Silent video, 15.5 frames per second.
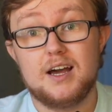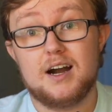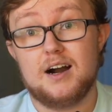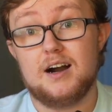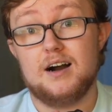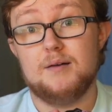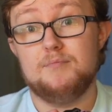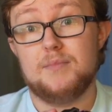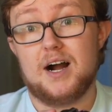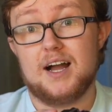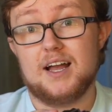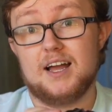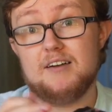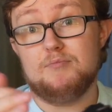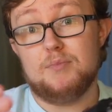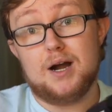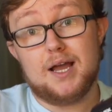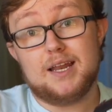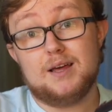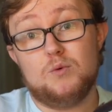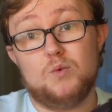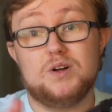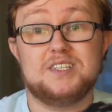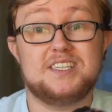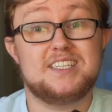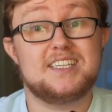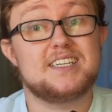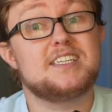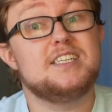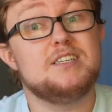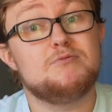I have mine at
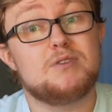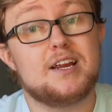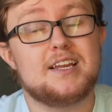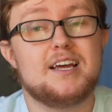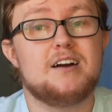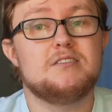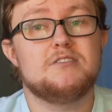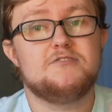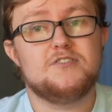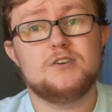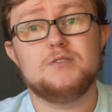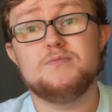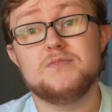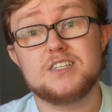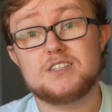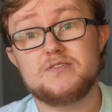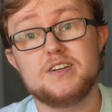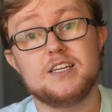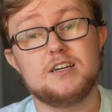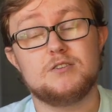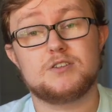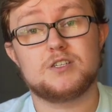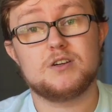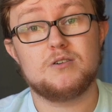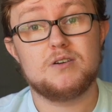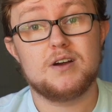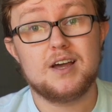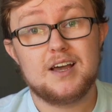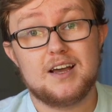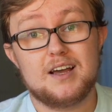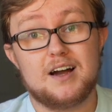160 right now to film this video, so
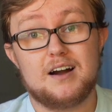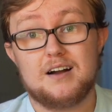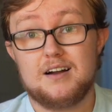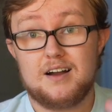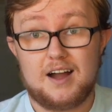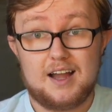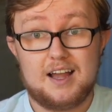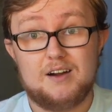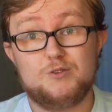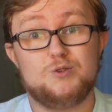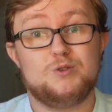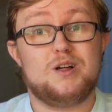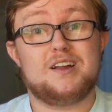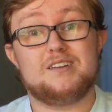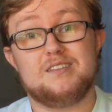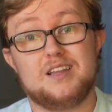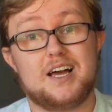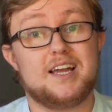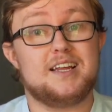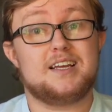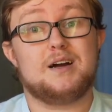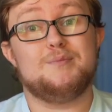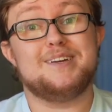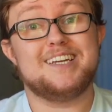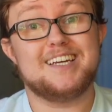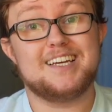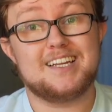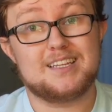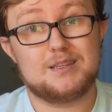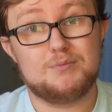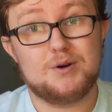I have a lot of light coming
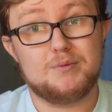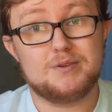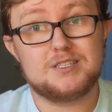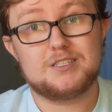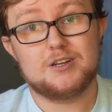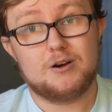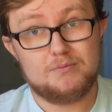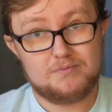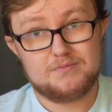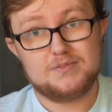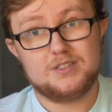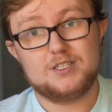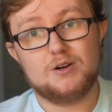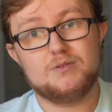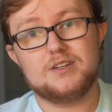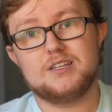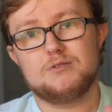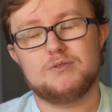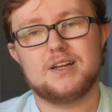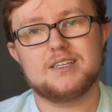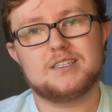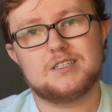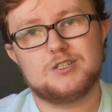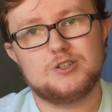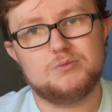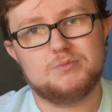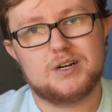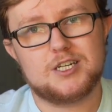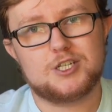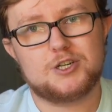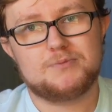in at the moment, so don't need to raise it too
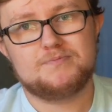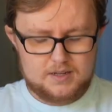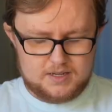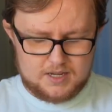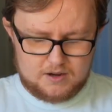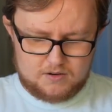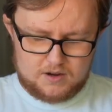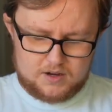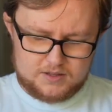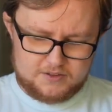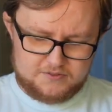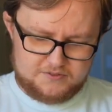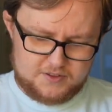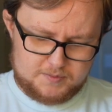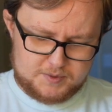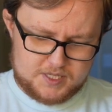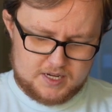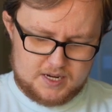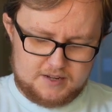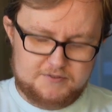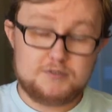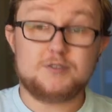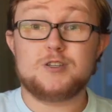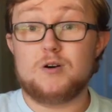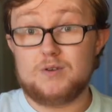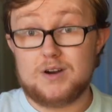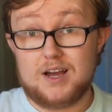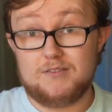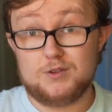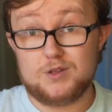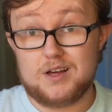much. Now, on the flip side, if you don't
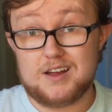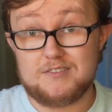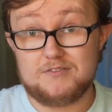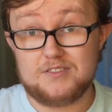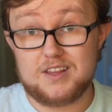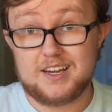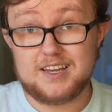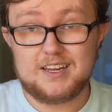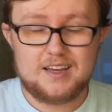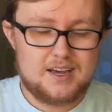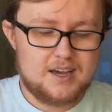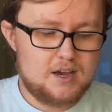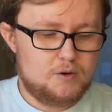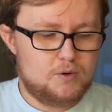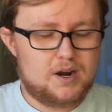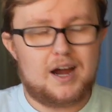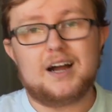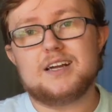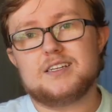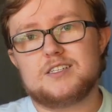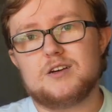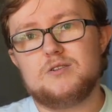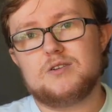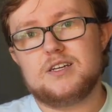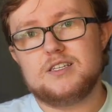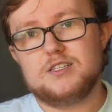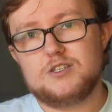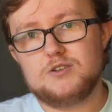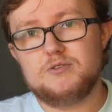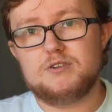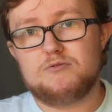have a lot of light, what ISO can
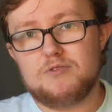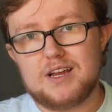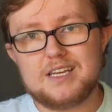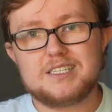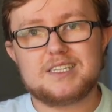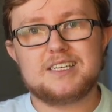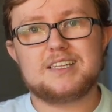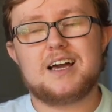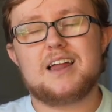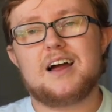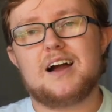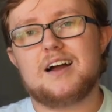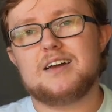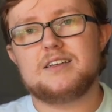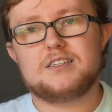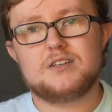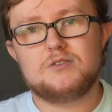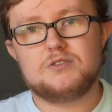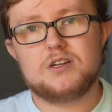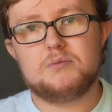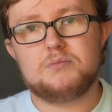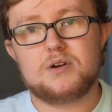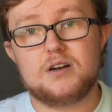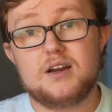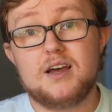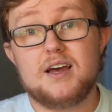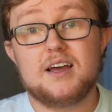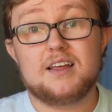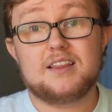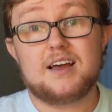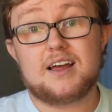do in raising that ISO number,
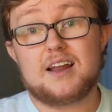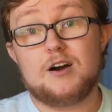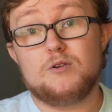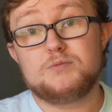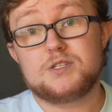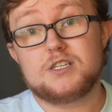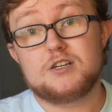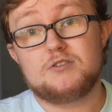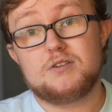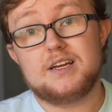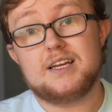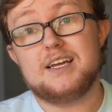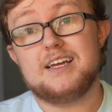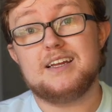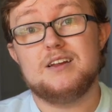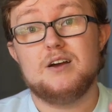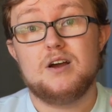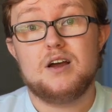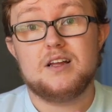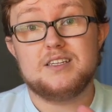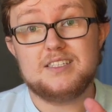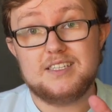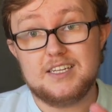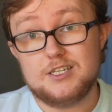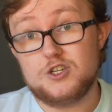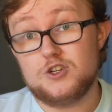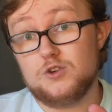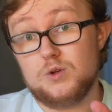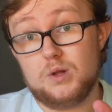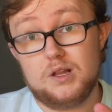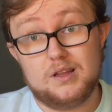that helps to create
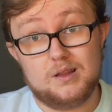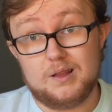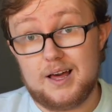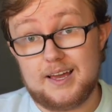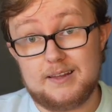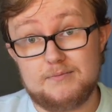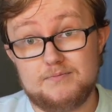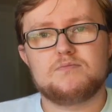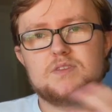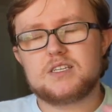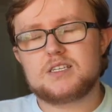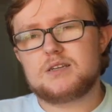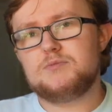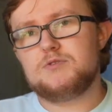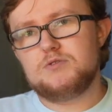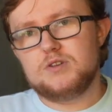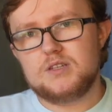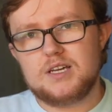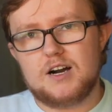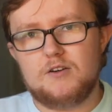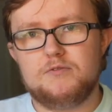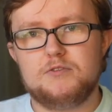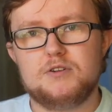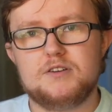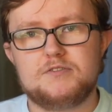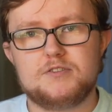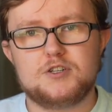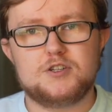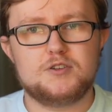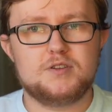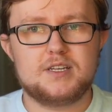digital light. This can be really helpful if you're
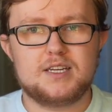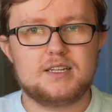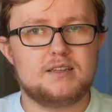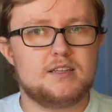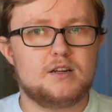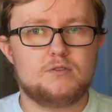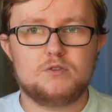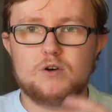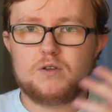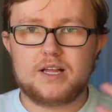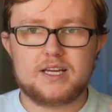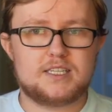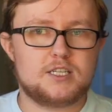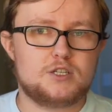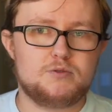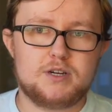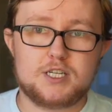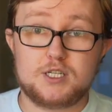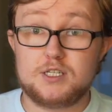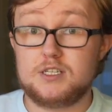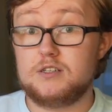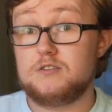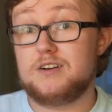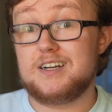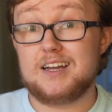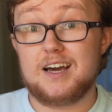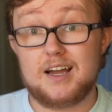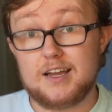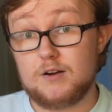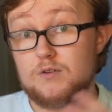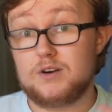shooting in low light situations, either at
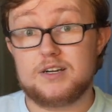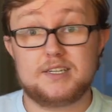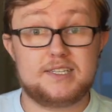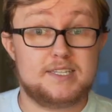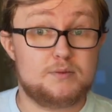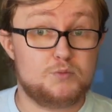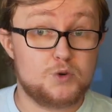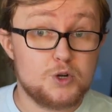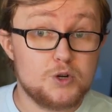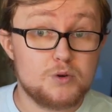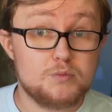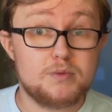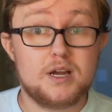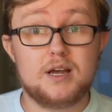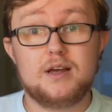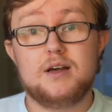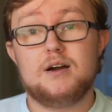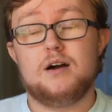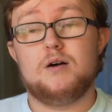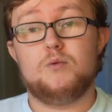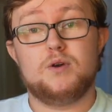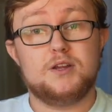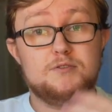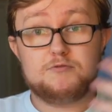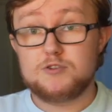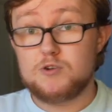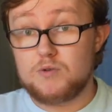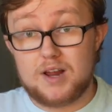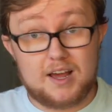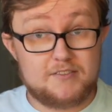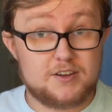night or in a dim room, where you
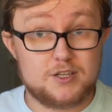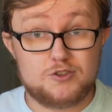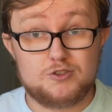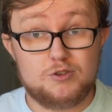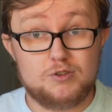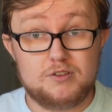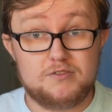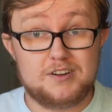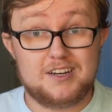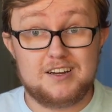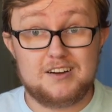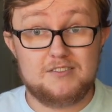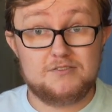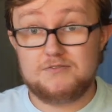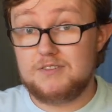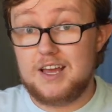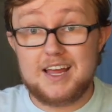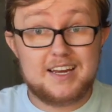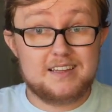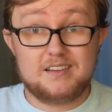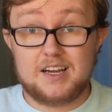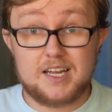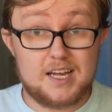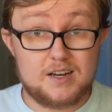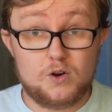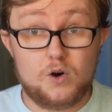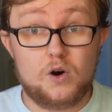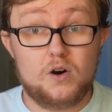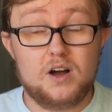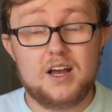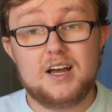don't have control of any light at
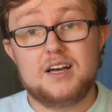all.